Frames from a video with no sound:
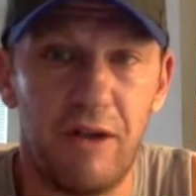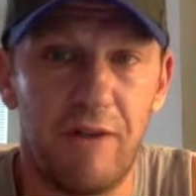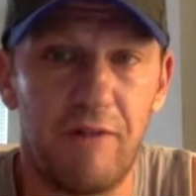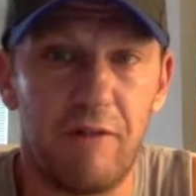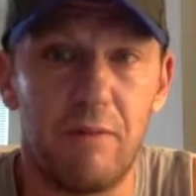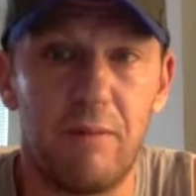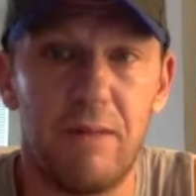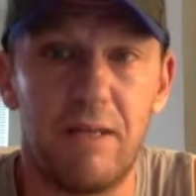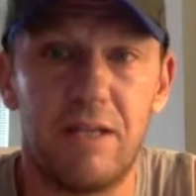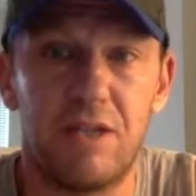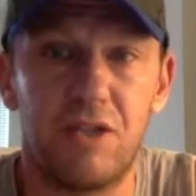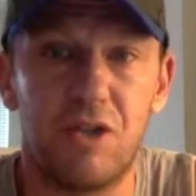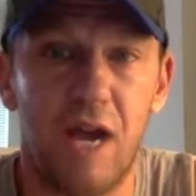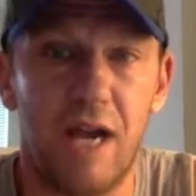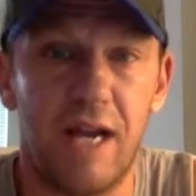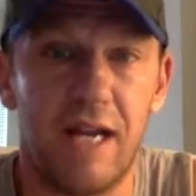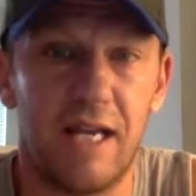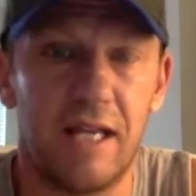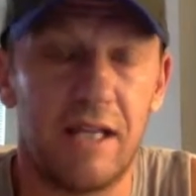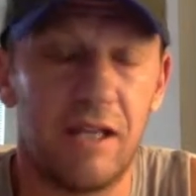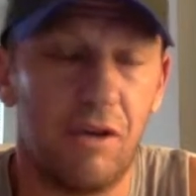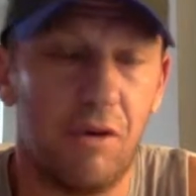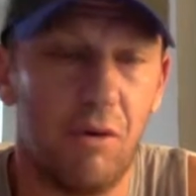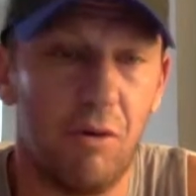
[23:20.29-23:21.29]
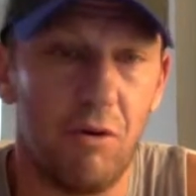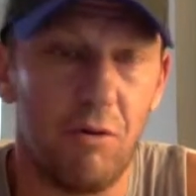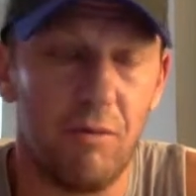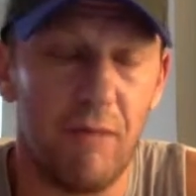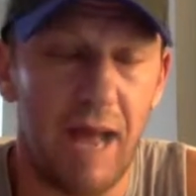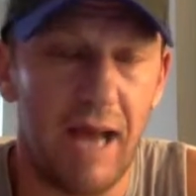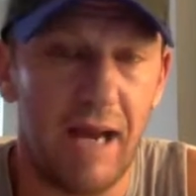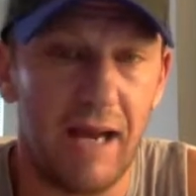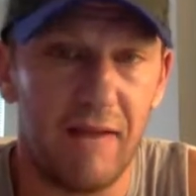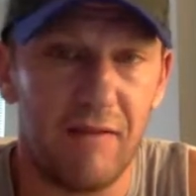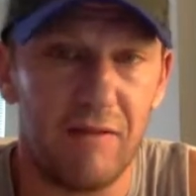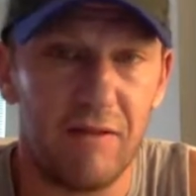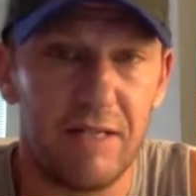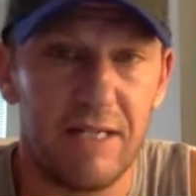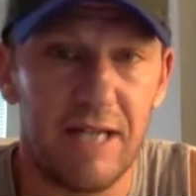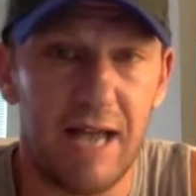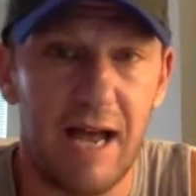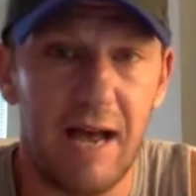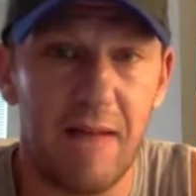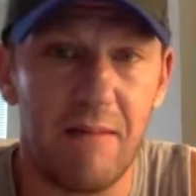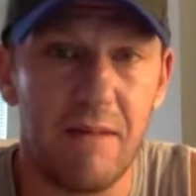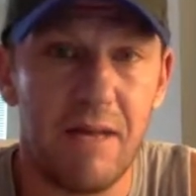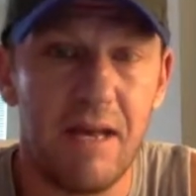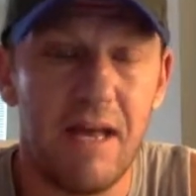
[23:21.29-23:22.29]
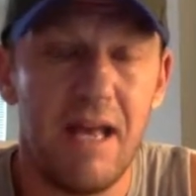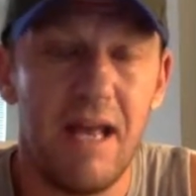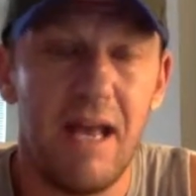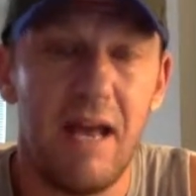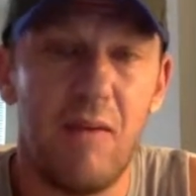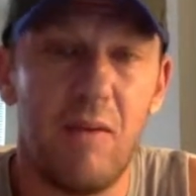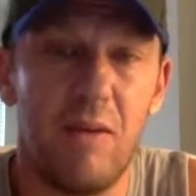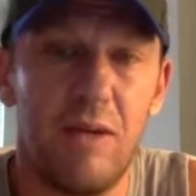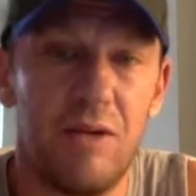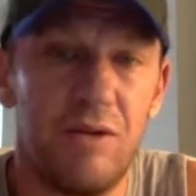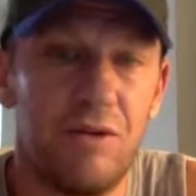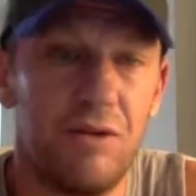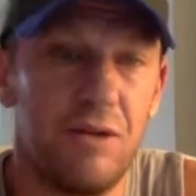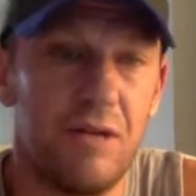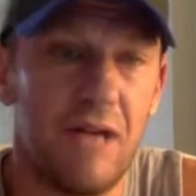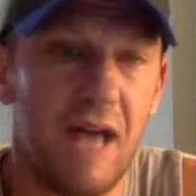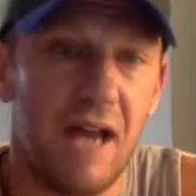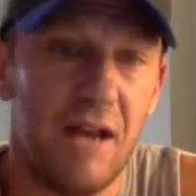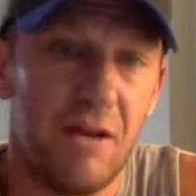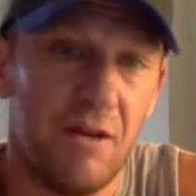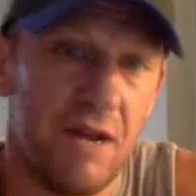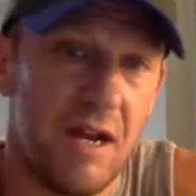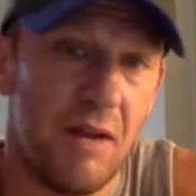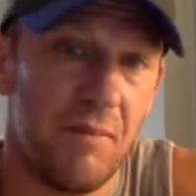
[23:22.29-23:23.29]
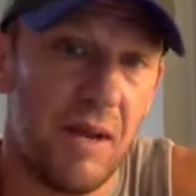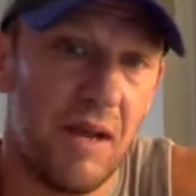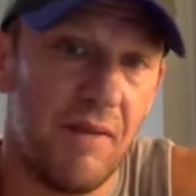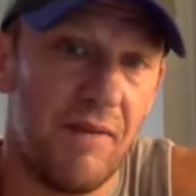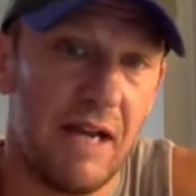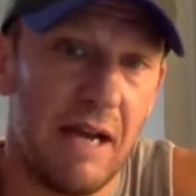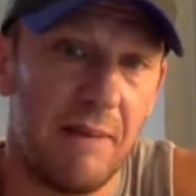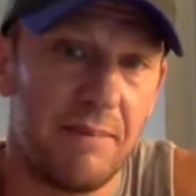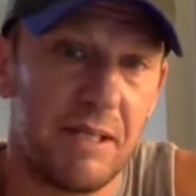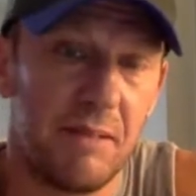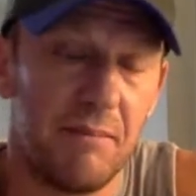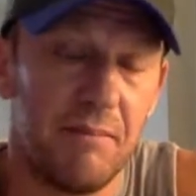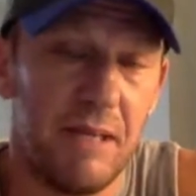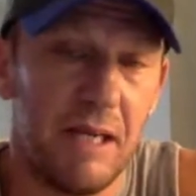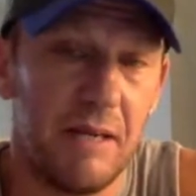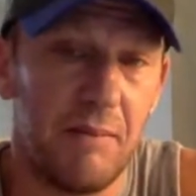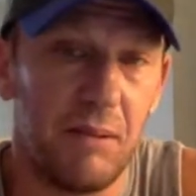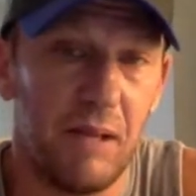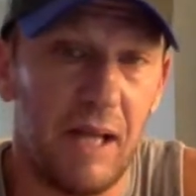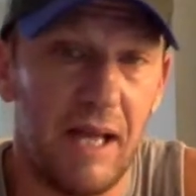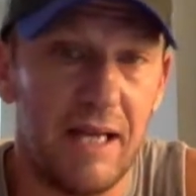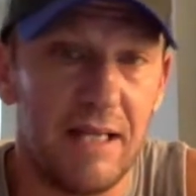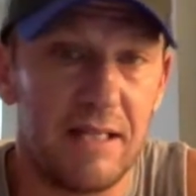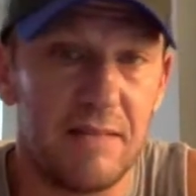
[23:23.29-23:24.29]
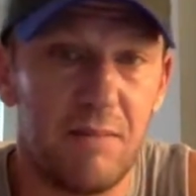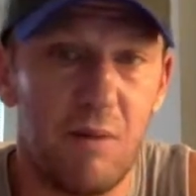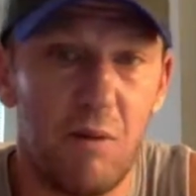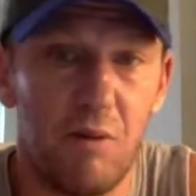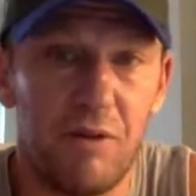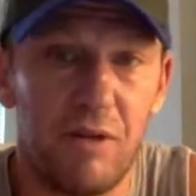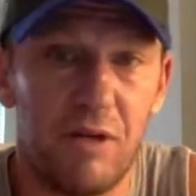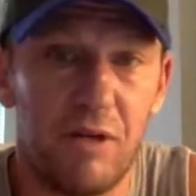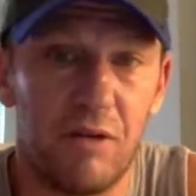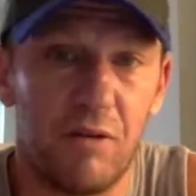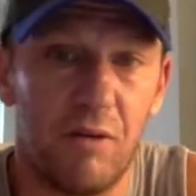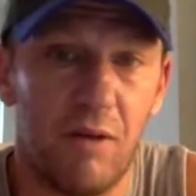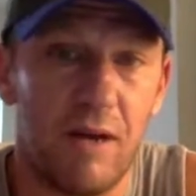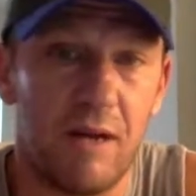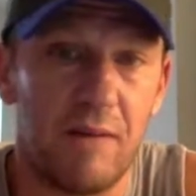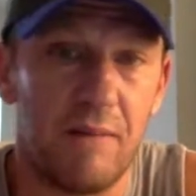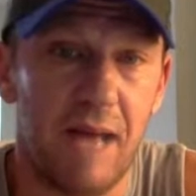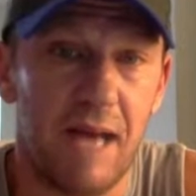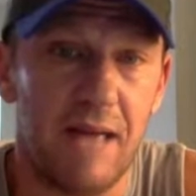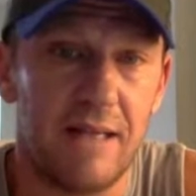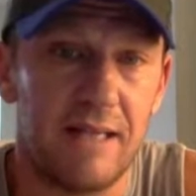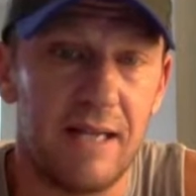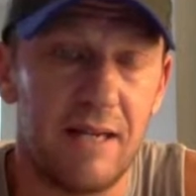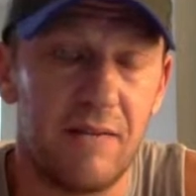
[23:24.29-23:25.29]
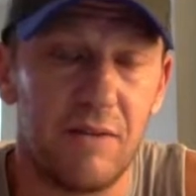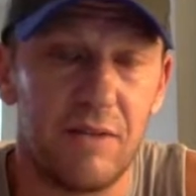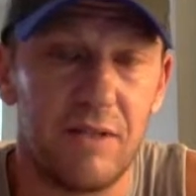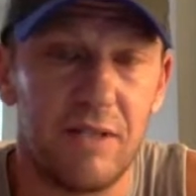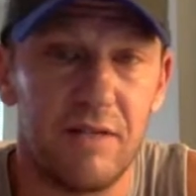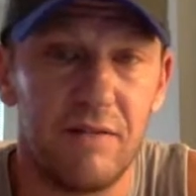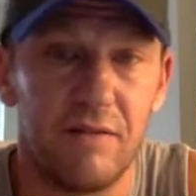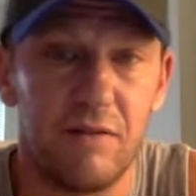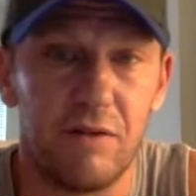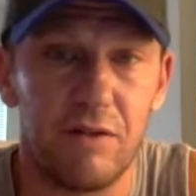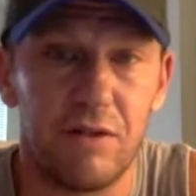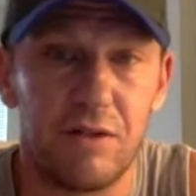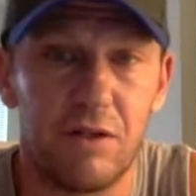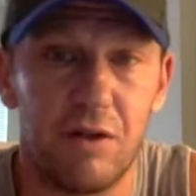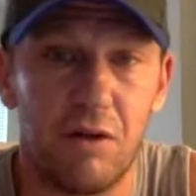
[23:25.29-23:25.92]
Everybody's trying to get the quarterback every time, and when you do that, you end up giving up some big plays both to the running backs and receivers.